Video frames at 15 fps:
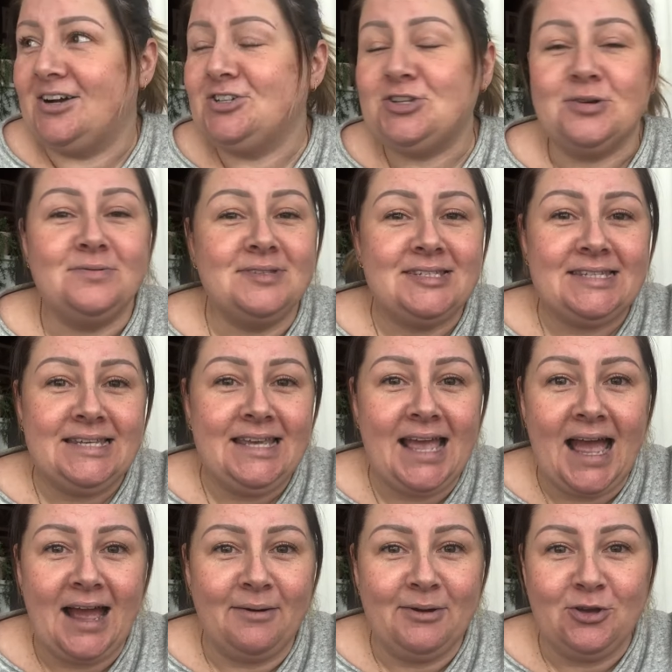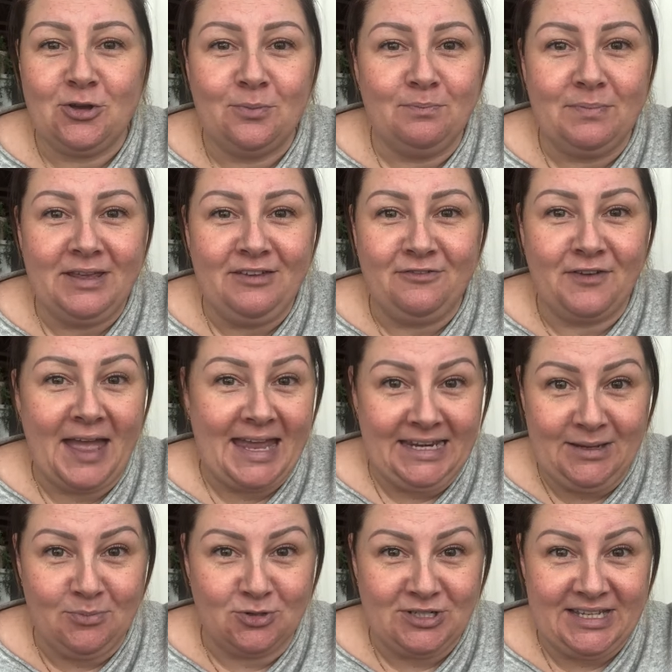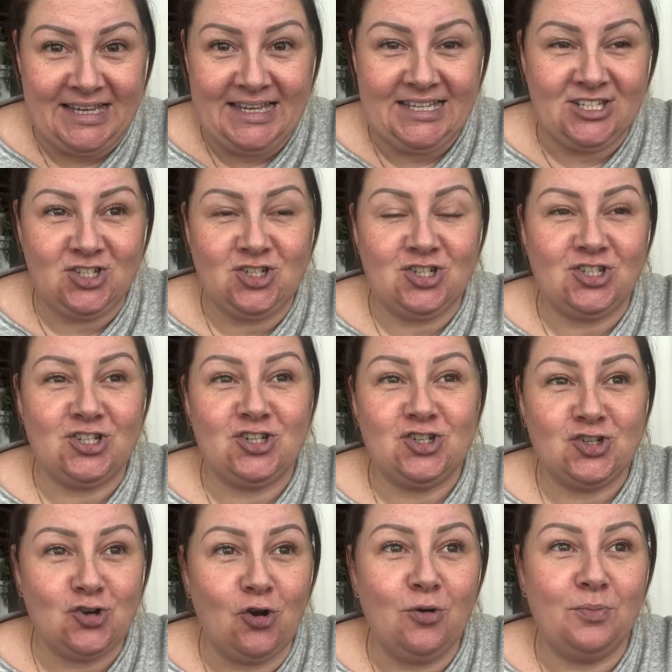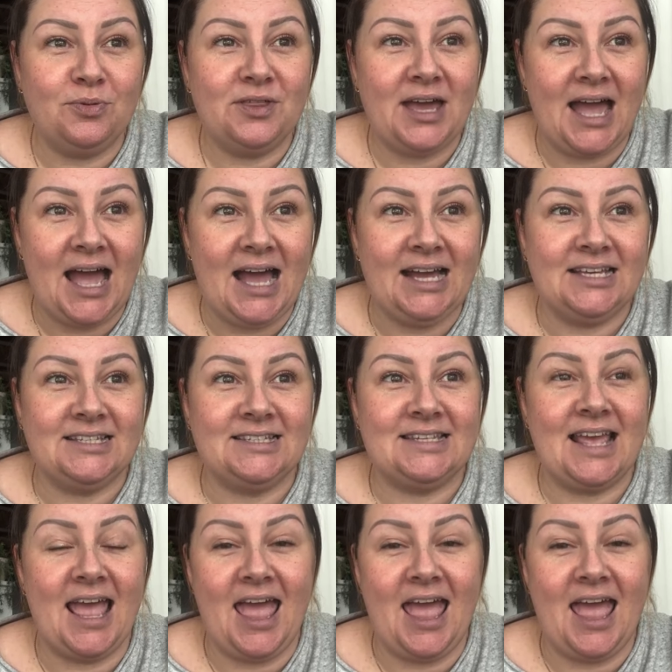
I don't see how it can be for anybody. It's just a shop that has